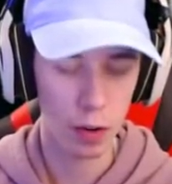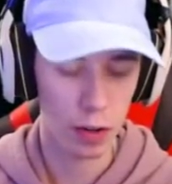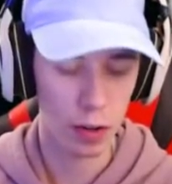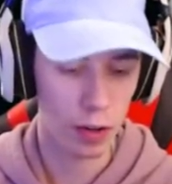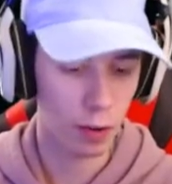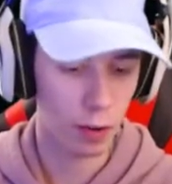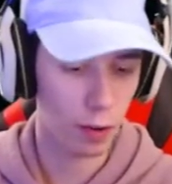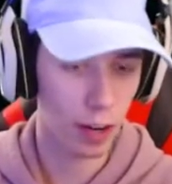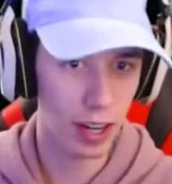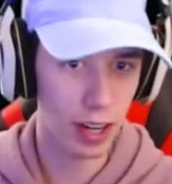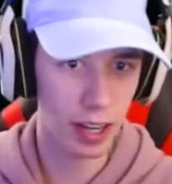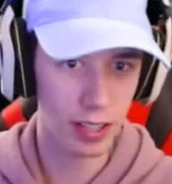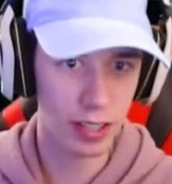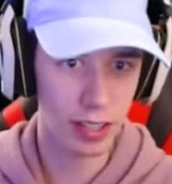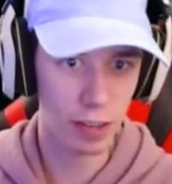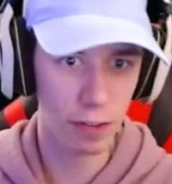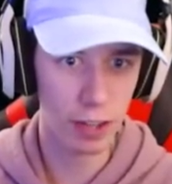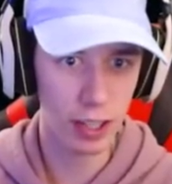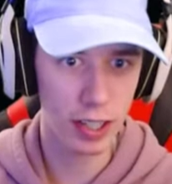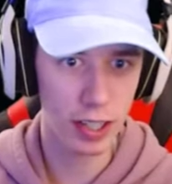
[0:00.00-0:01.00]
Wait, did
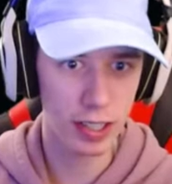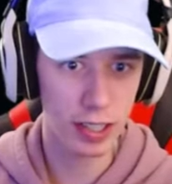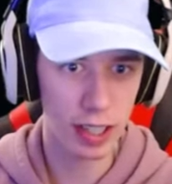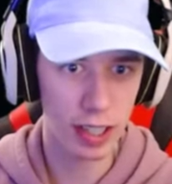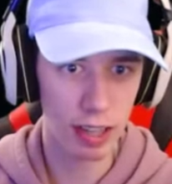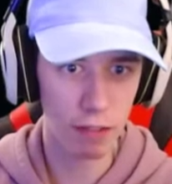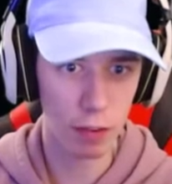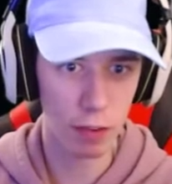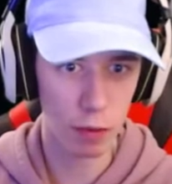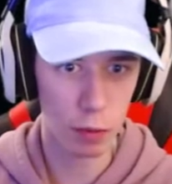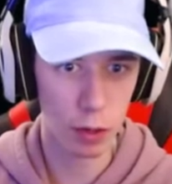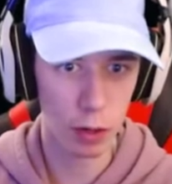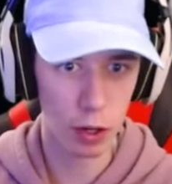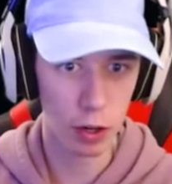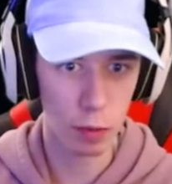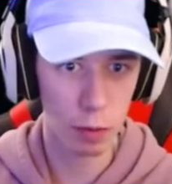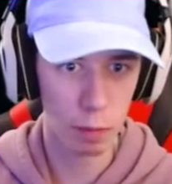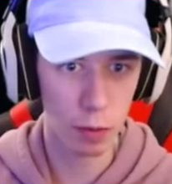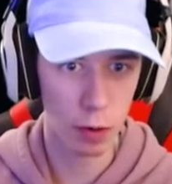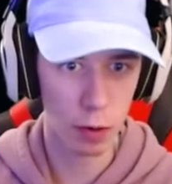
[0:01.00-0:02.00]
someone just leave a
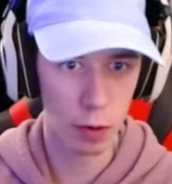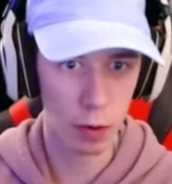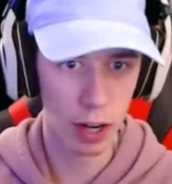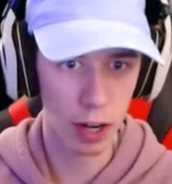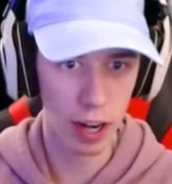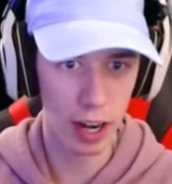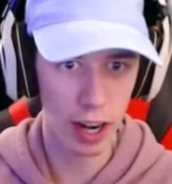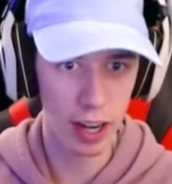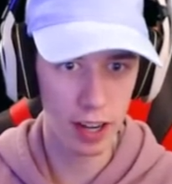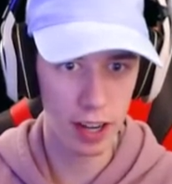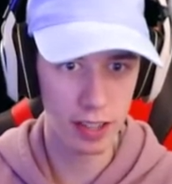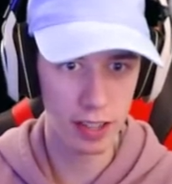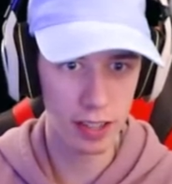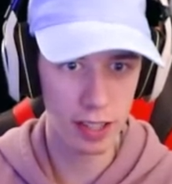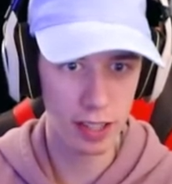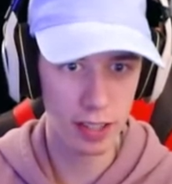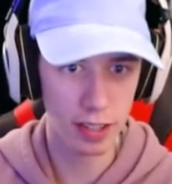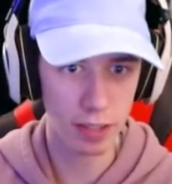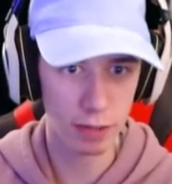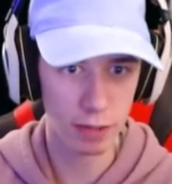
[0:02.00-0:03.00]
room, or did I just
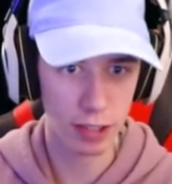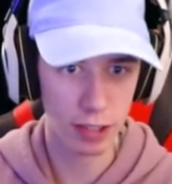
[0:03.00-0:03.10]
see some